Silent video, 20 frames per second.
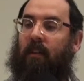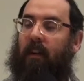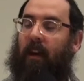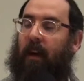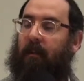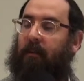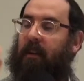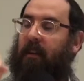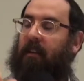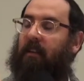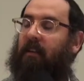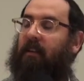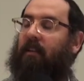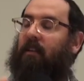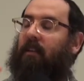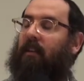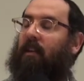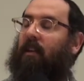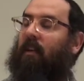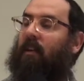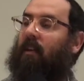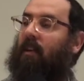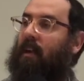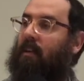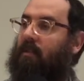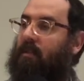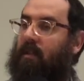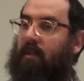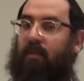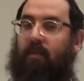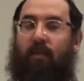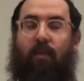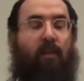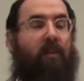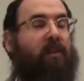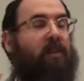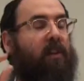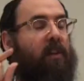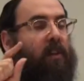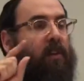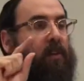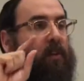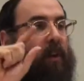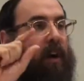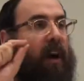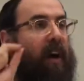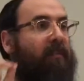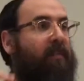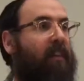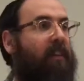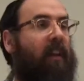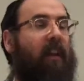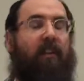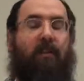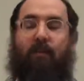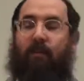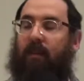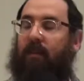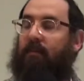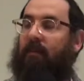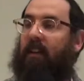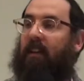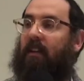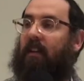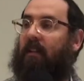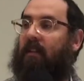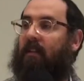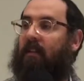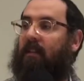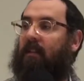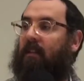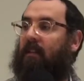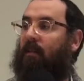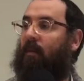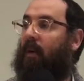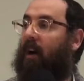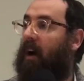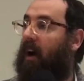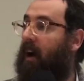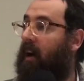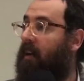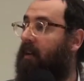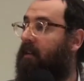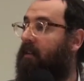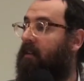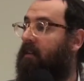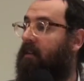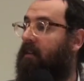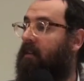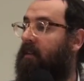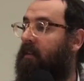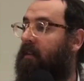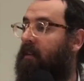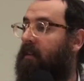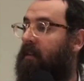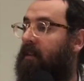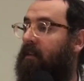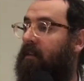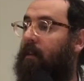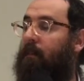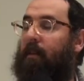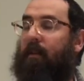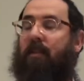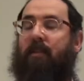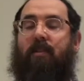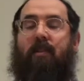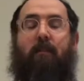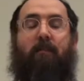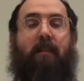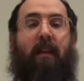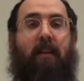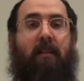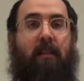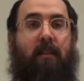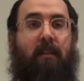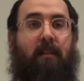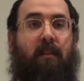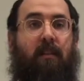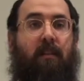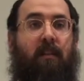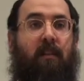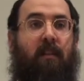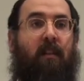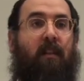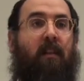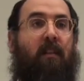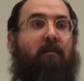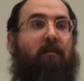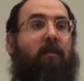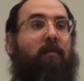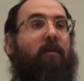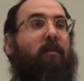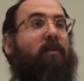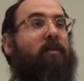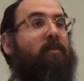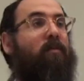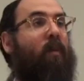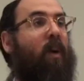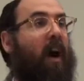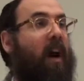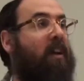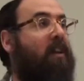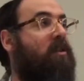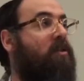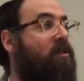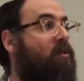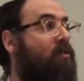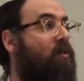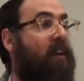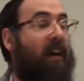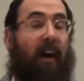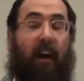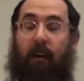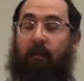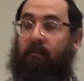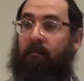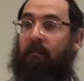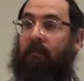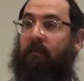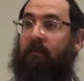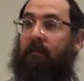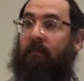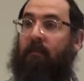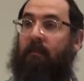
come in, close the doors, you're having lunch with me. Why? Not because you're peasants, but because why did you come?